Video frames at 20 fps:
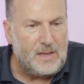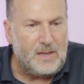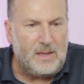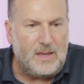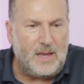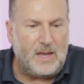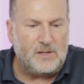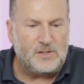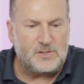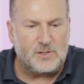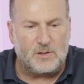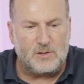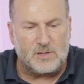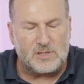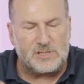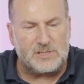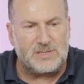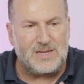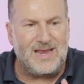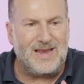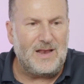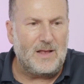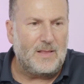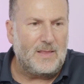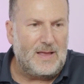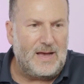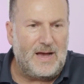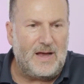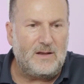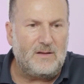And so you're seeing a
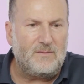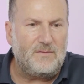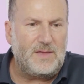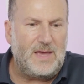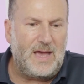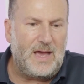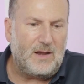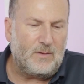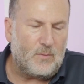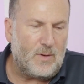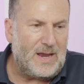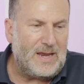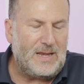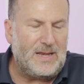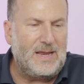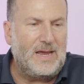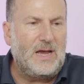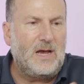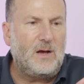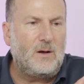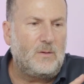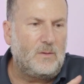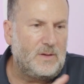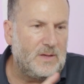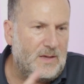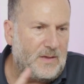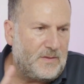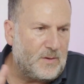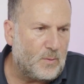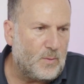lot of that right now
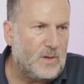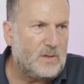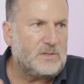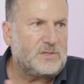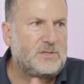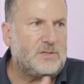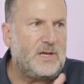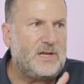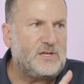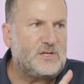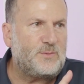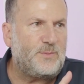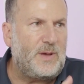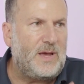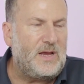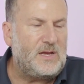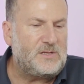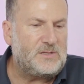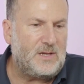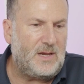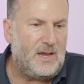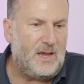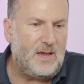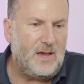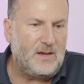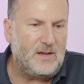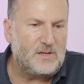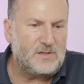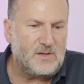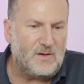in the real estate space.
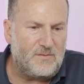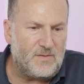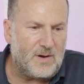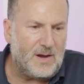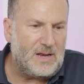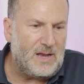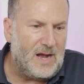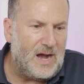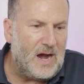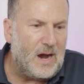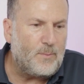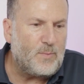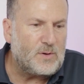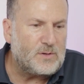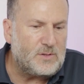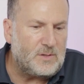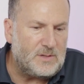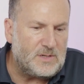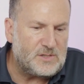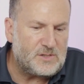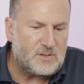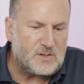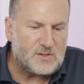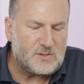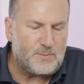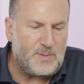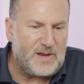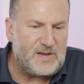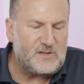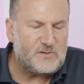And it's a very opportunistic
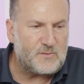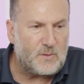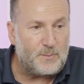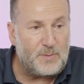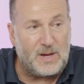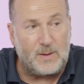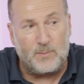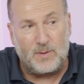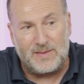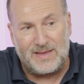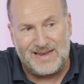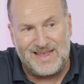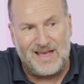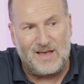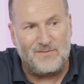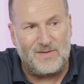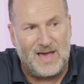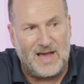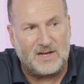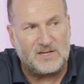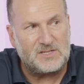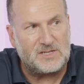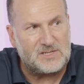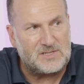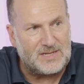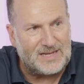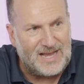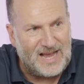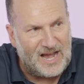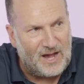space for people that have
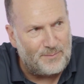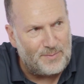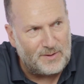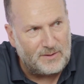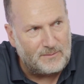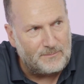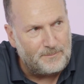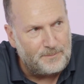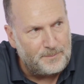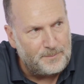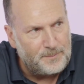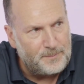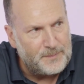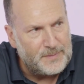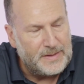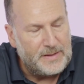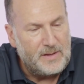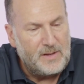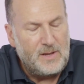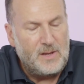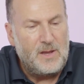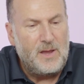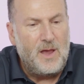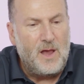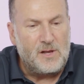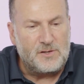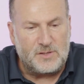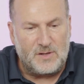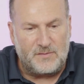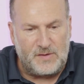access to capital.
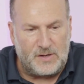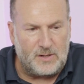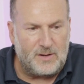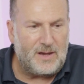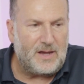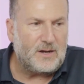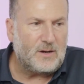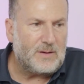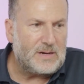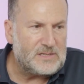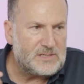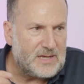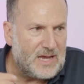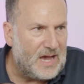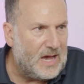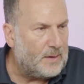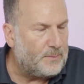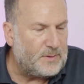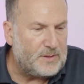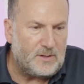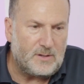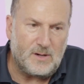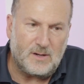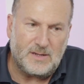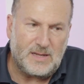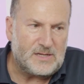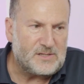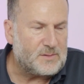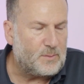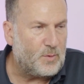So if you know how to raise capital, you're going
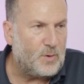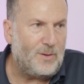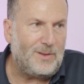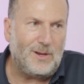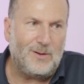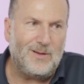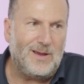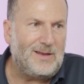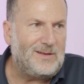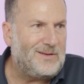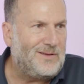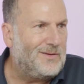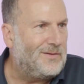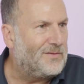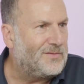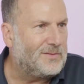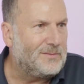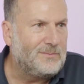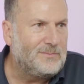to get some really great deals.